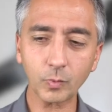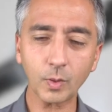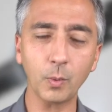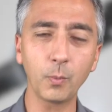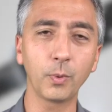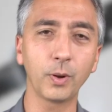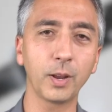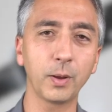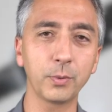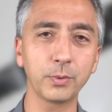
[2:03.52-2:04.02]

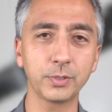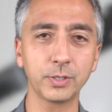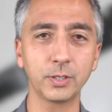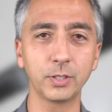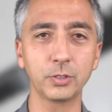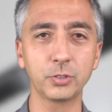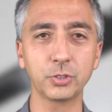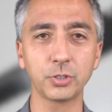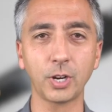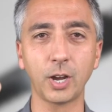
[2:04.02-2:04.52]
when I was in
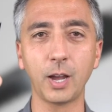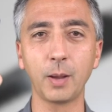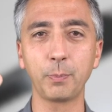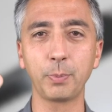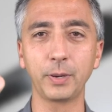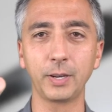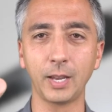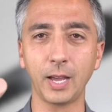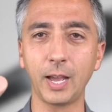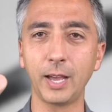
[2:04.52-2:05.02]
a
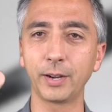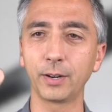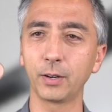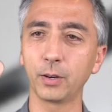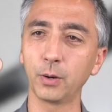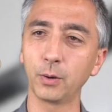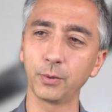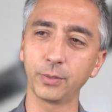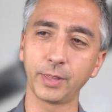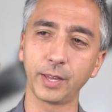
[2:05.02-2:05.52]
shop in
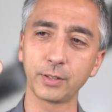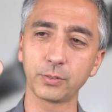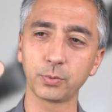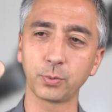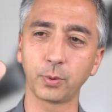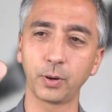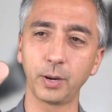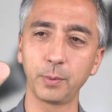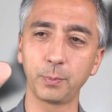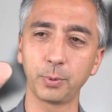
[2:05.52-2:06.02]
Idaho, that's
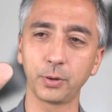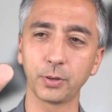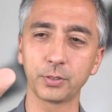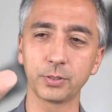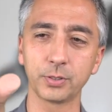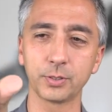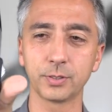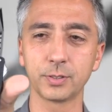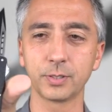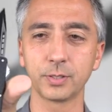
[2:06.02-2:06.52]
where I
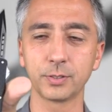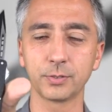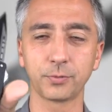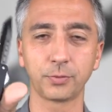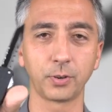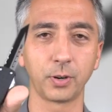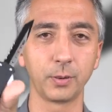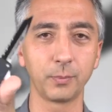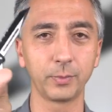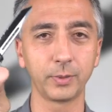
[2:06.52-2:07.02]
purchased this
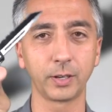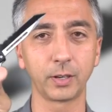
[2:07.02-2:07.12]
from.